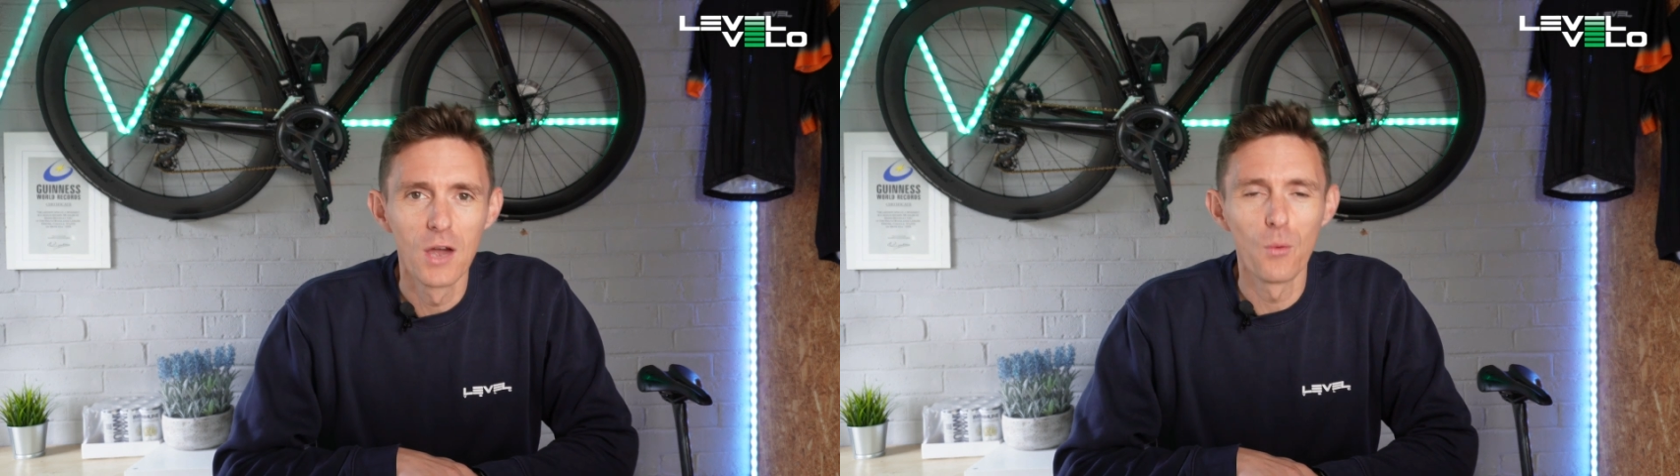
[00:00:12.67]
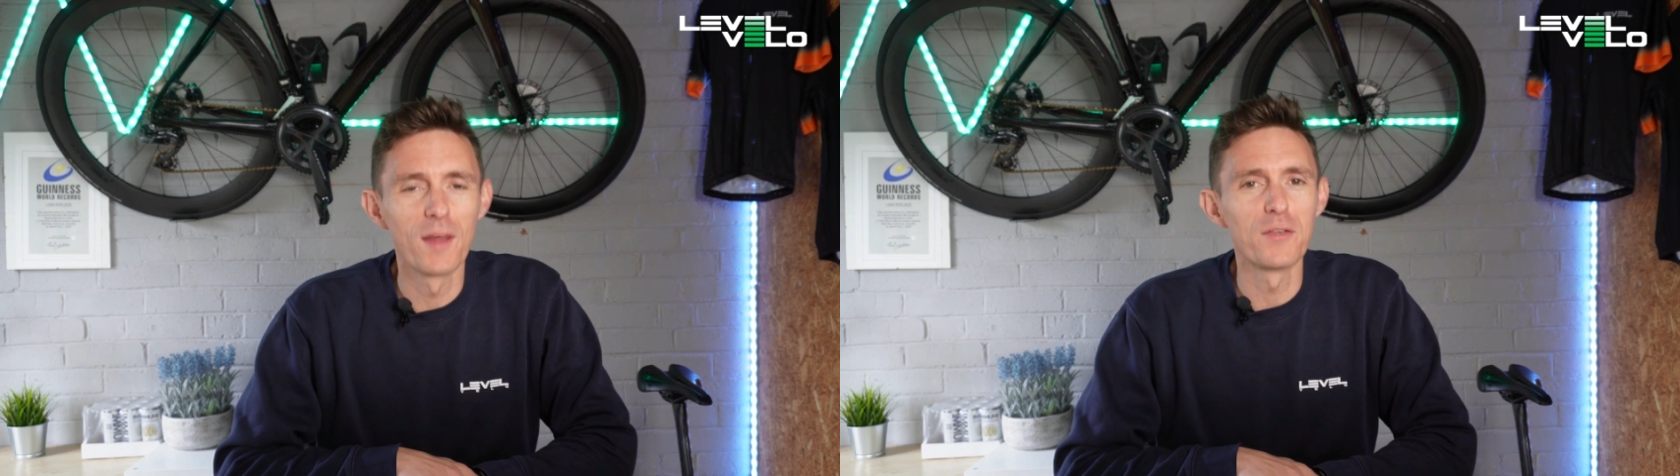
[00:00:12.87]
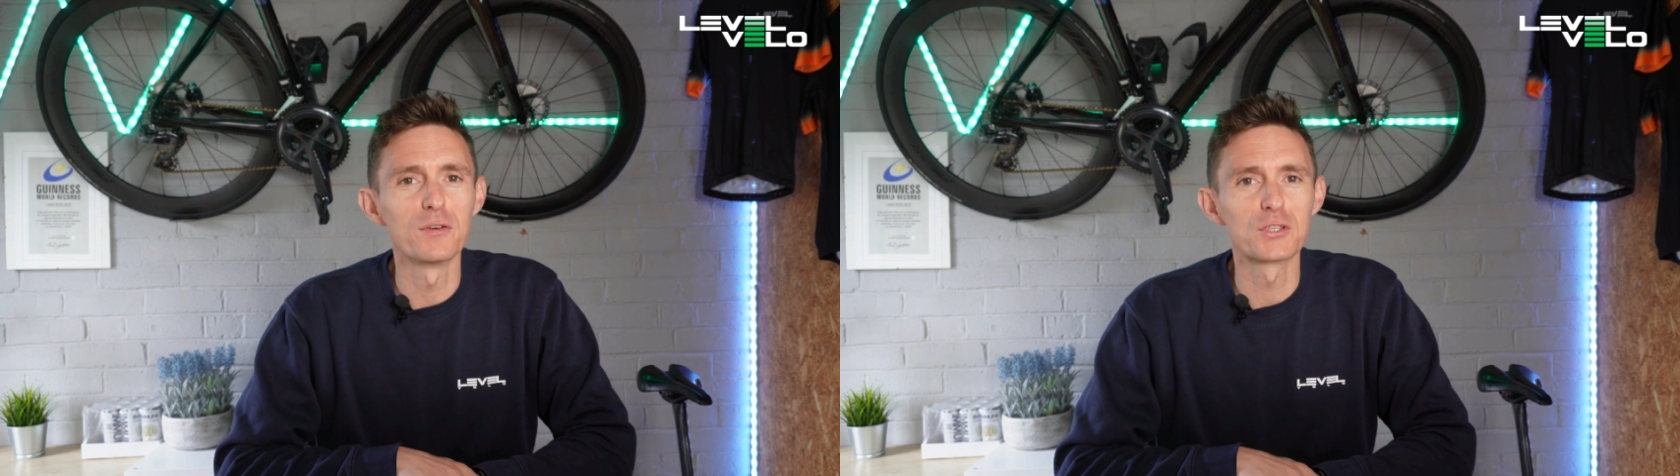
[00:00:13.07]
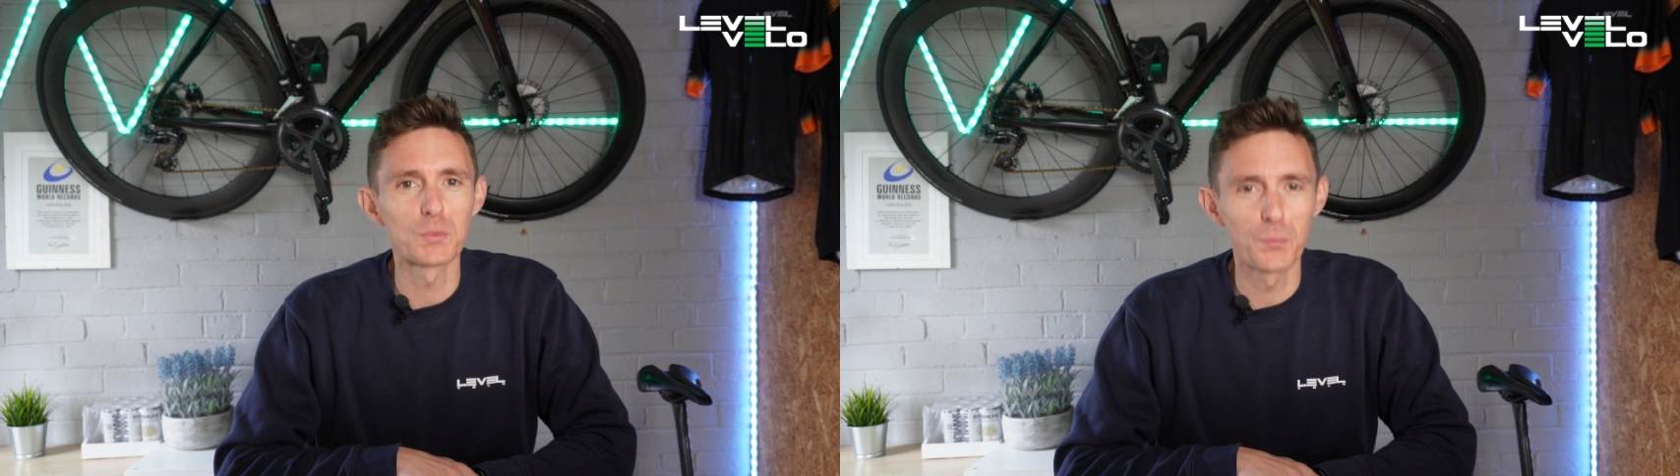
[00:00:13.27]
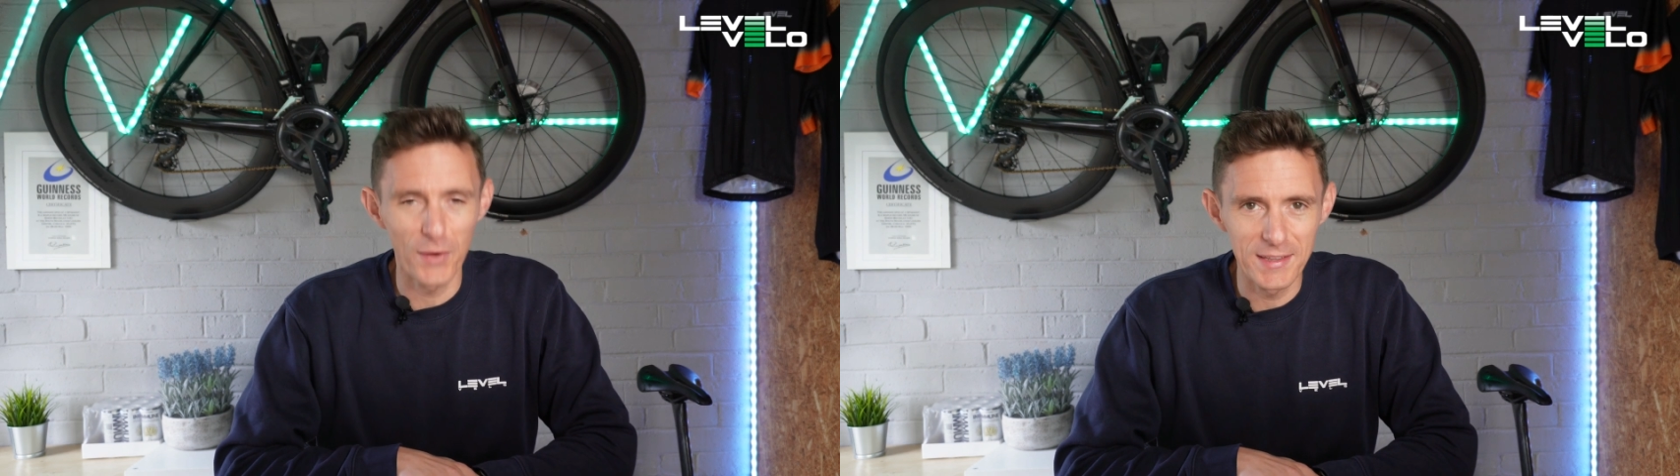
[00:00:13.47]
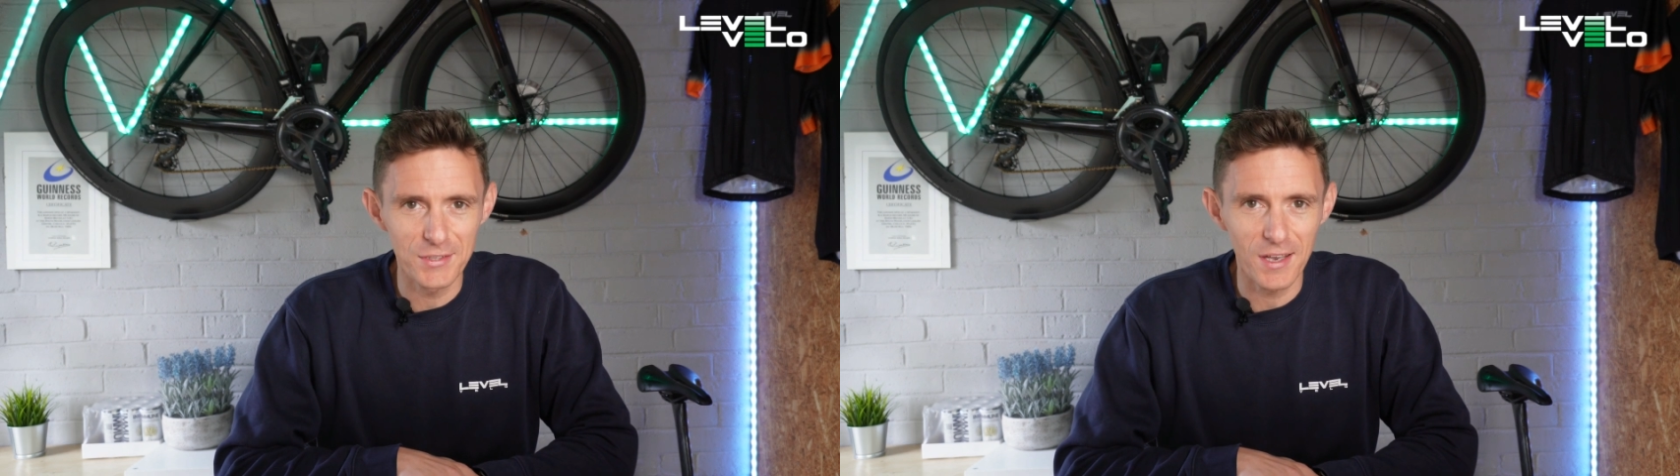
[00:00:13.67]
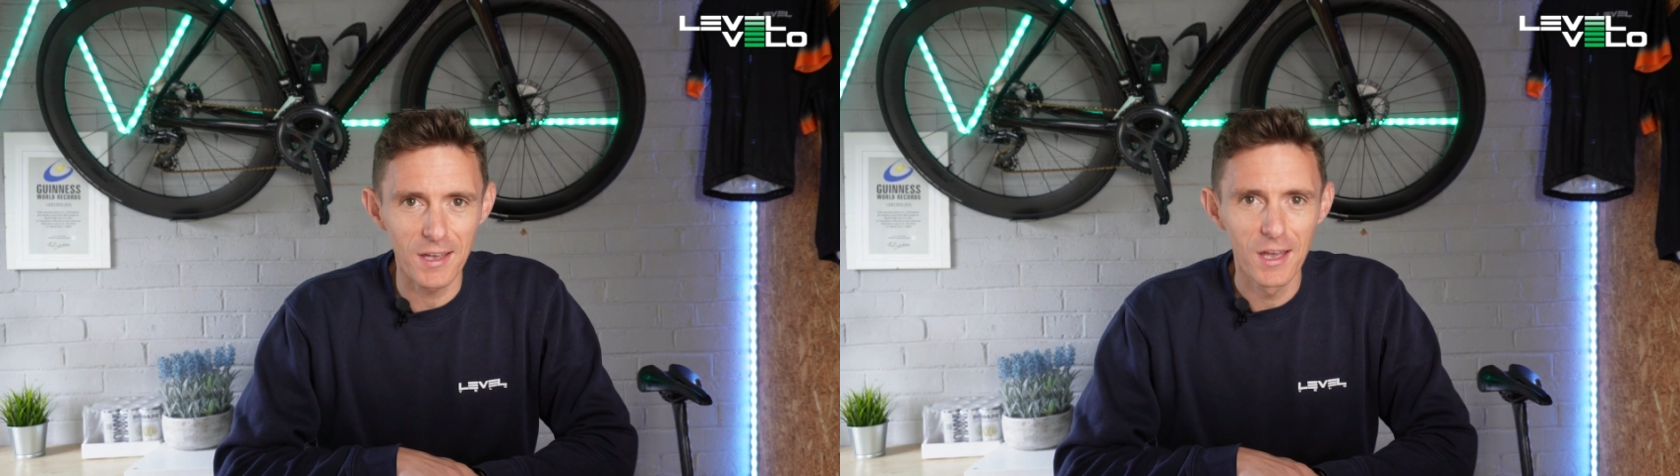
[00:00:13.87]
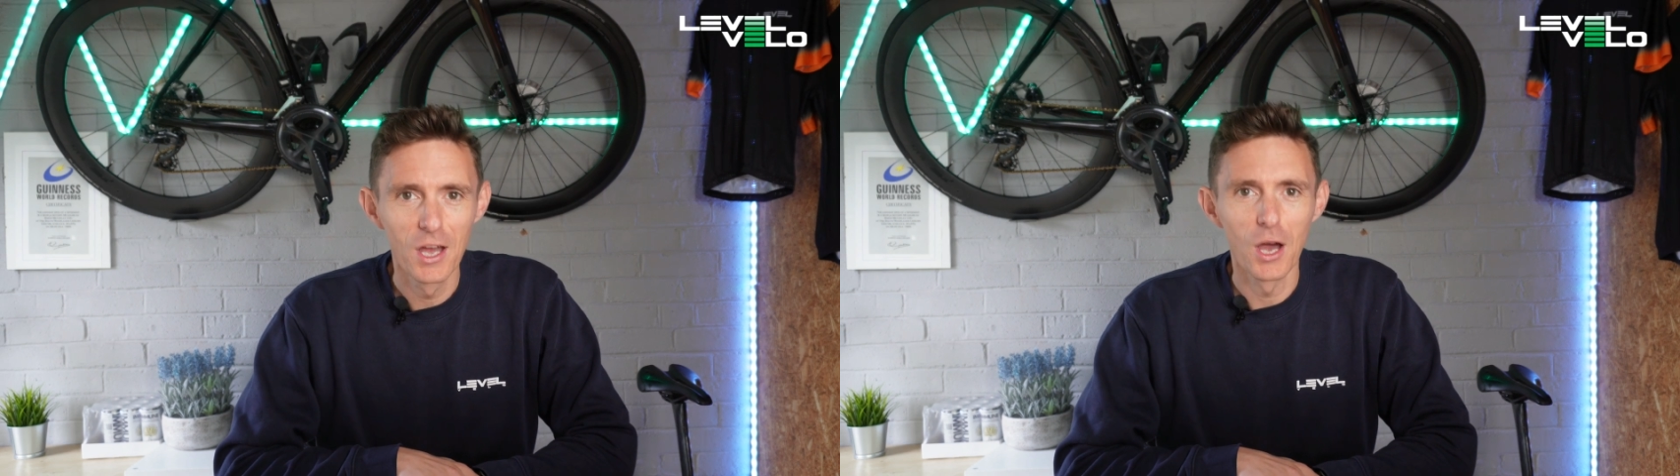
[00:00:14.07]
whether you're a sprinter,
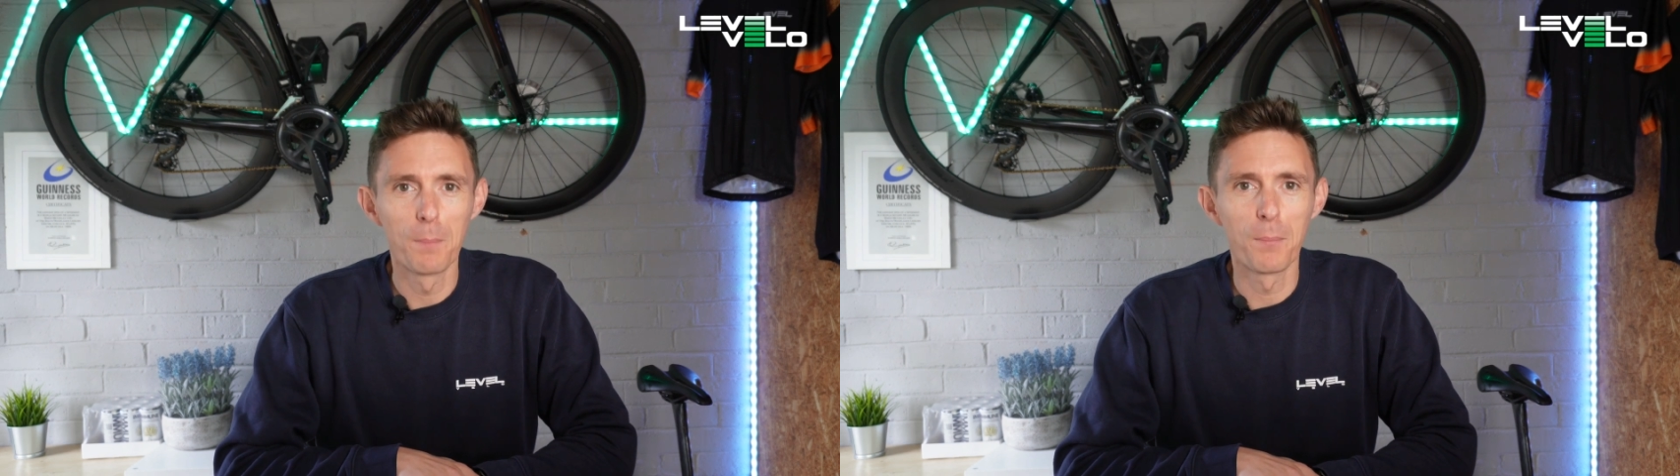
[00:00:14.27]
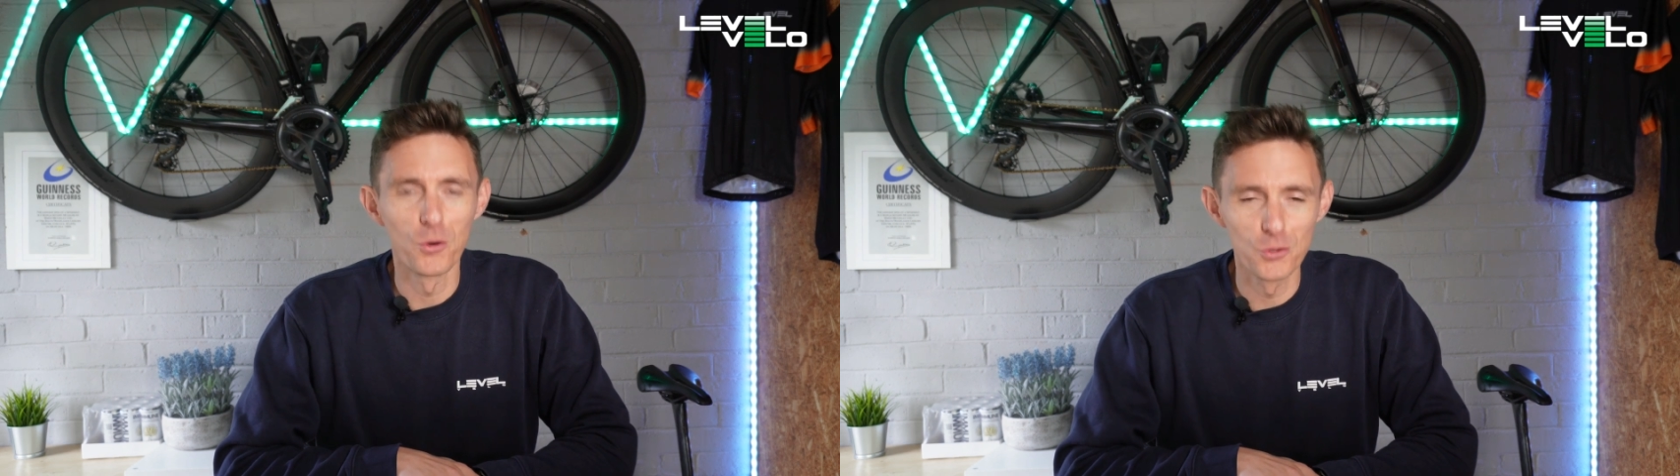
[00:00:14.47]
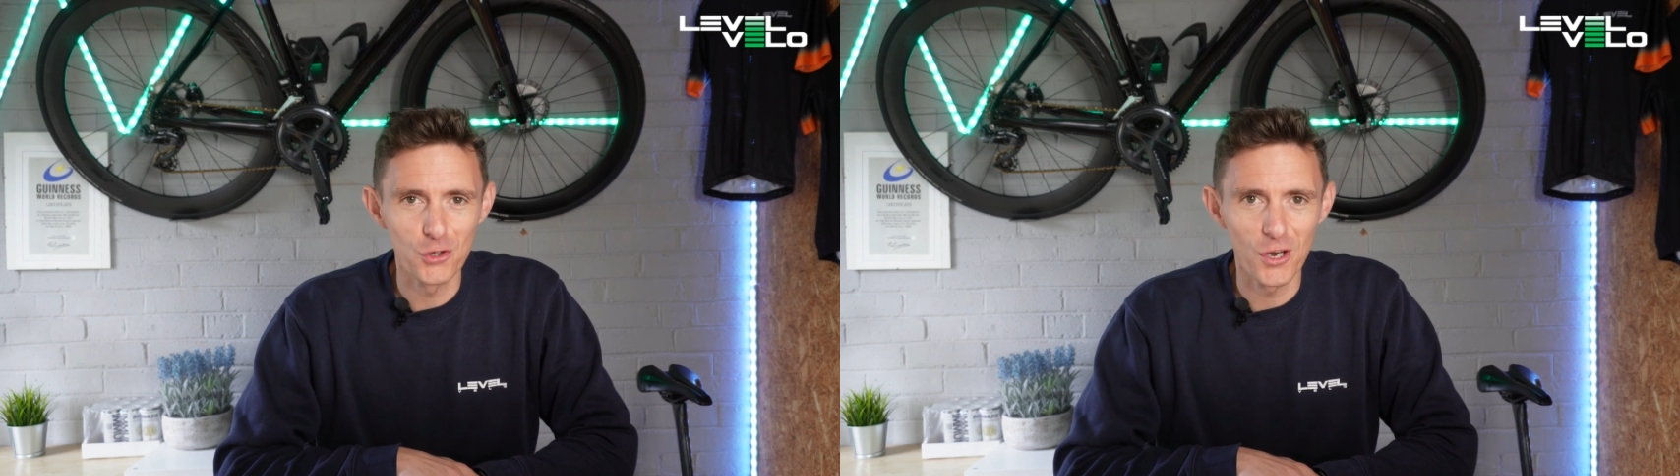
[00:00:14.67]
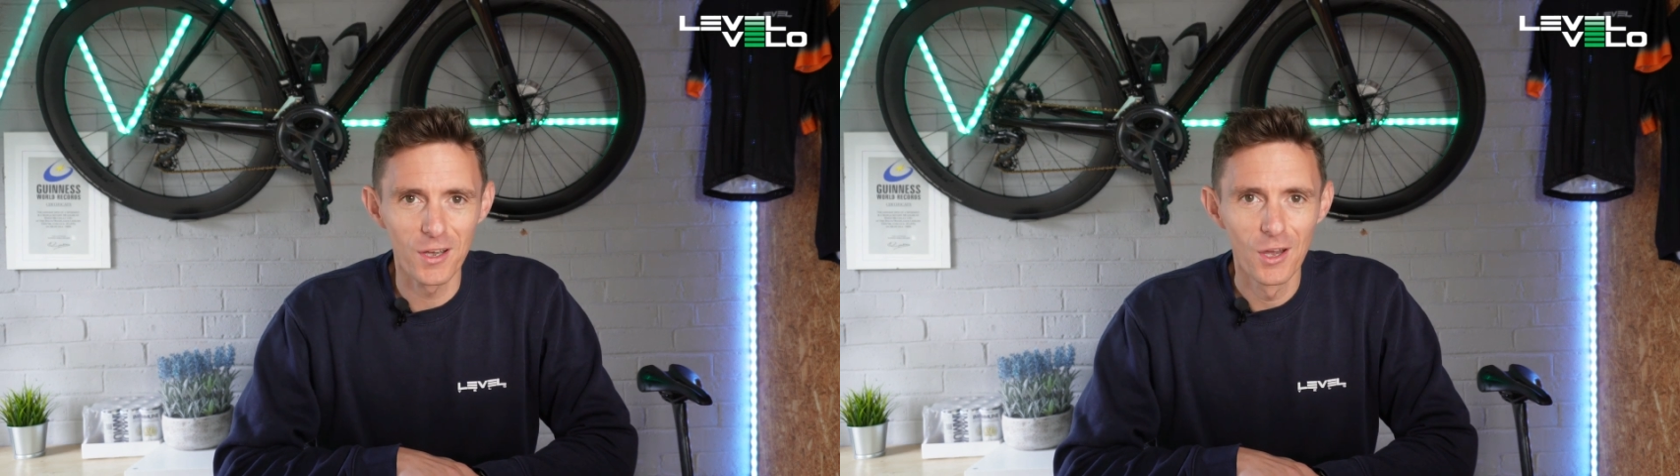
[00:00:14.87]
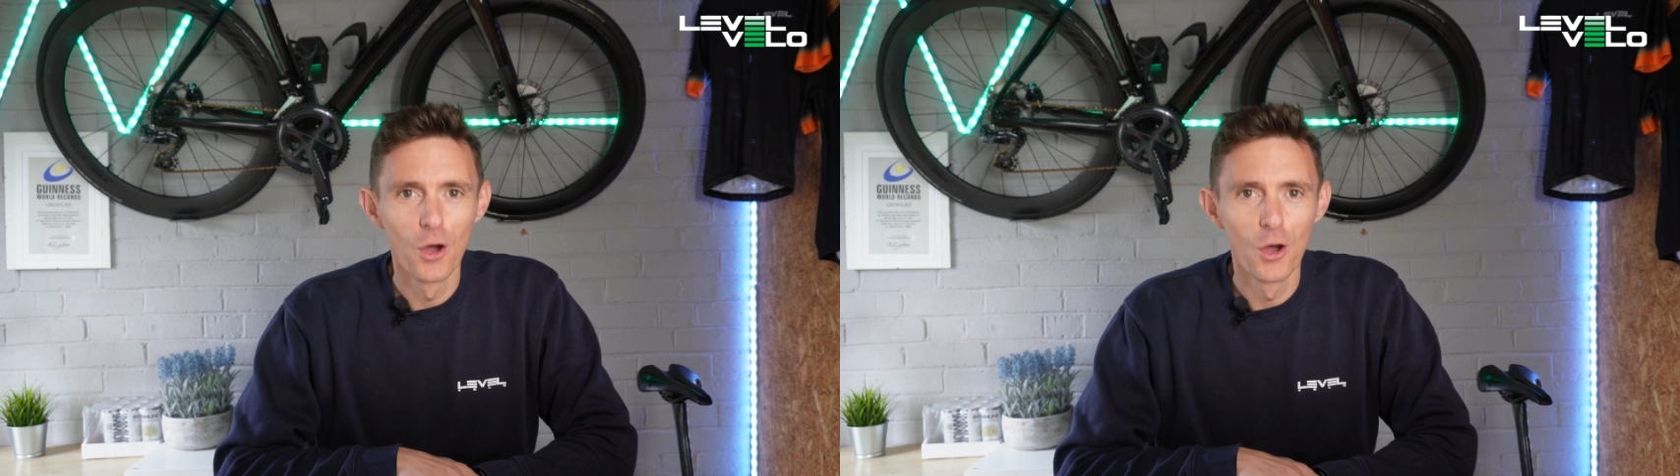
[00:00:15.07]
a puncher,